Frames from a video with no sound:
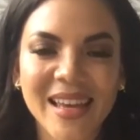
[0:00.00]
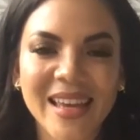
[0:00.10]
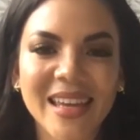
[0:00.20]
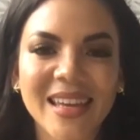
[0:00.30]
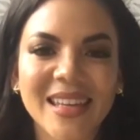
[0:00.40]

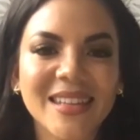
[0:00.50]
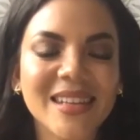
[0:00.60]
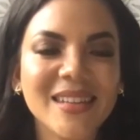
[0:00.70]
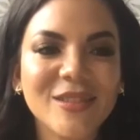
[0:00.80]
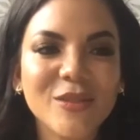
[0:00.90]
And
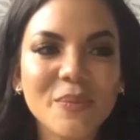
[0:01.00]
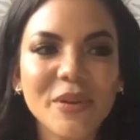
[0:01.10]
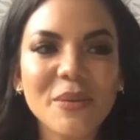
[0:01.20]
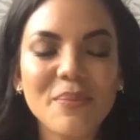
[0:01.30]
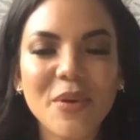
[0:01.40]
it's super
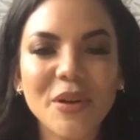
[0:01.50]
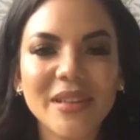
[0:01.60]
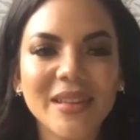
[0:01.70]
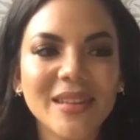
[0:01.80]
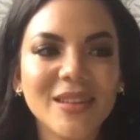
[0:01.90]

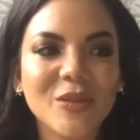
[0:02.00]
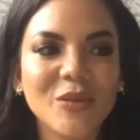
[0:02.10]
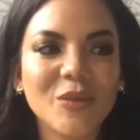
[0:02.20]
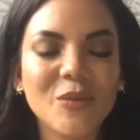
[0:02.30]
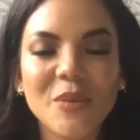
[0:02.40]
important
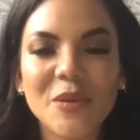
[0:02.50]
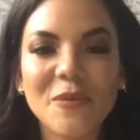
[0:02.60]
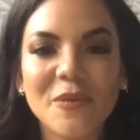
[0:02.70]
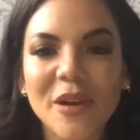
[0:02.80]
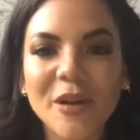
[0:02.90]
to be
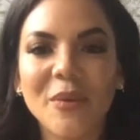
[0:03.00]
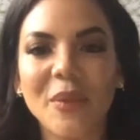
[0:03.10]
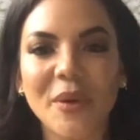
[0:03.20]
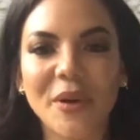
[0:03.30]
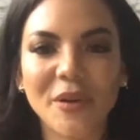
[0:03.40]
friend
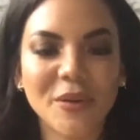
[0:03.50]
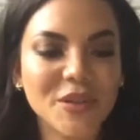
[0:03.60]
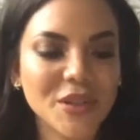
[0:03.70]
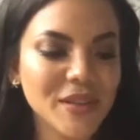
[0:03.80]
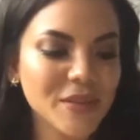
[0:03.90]
with her,
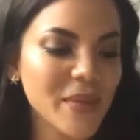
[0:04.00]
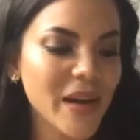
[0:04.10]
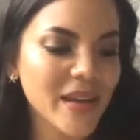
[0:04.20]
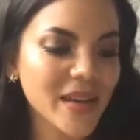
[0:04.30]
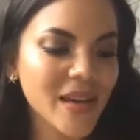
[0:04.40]
because she's
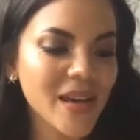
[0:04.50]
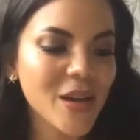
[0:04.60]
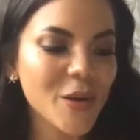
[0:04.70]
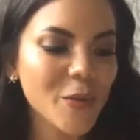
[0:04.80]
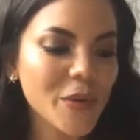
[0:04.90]
my
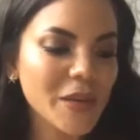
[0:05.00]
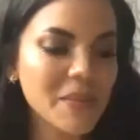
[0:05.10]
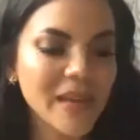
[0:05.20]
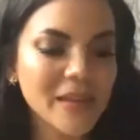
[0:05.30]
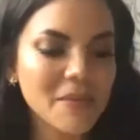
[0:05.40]

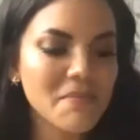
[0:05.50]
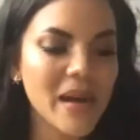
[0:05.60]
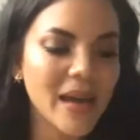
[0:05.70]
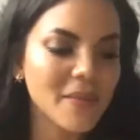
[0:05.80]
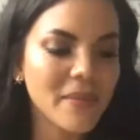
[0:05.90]
women
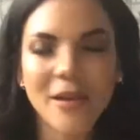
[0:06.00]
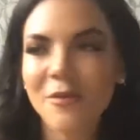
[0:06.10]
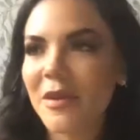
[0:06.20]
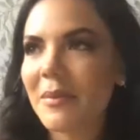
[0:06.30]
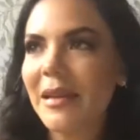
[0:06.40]

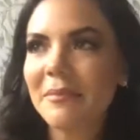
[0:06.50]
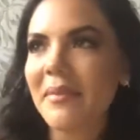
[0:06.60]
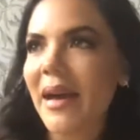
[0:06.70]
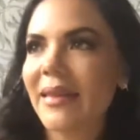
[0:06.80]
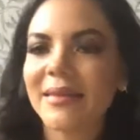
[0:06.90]

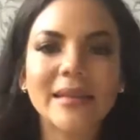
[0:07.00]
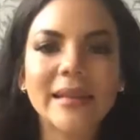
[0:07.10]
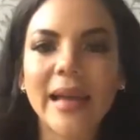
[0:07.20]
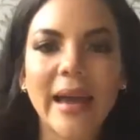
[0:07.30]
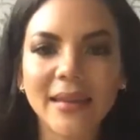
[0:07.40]
master
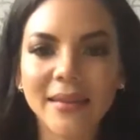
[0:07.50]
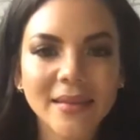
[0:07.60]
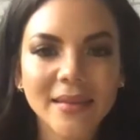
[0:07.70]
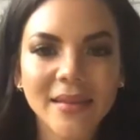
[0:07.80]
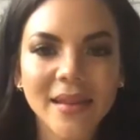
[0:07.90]
alliance.
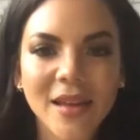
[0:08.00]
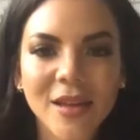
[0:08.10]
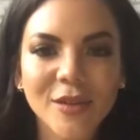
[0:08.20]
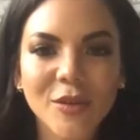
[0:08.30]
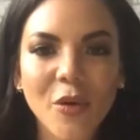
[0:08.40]

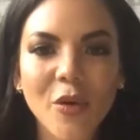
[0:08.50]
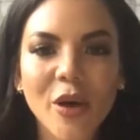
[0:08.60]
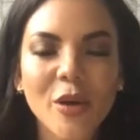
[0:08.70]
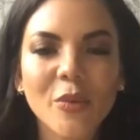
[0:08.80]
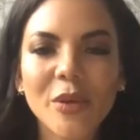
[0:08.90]

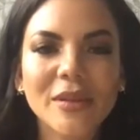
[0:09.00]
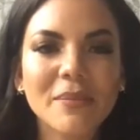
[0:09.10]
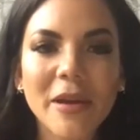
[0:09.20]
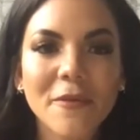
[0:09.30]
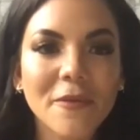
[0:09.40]
So with
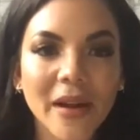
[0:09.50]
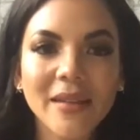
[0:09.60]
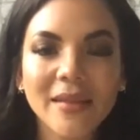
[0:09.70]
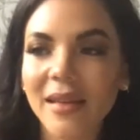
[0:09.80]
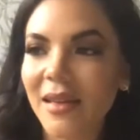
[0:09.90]
my
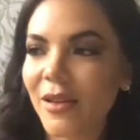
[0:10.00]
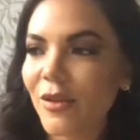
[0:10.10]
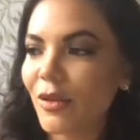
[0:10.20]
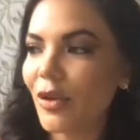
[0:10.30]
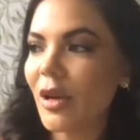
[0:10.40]
friends, I
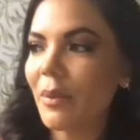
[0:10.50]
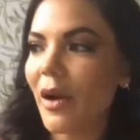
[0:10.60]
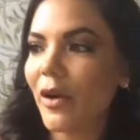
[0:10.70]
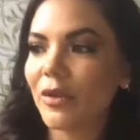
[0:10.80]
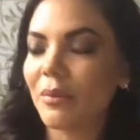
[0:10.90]
cannot talk
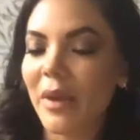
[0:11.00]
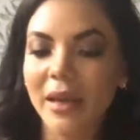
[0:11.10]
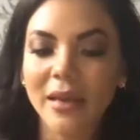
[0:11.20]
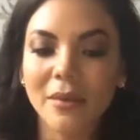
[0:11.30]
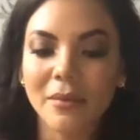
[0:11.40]
about my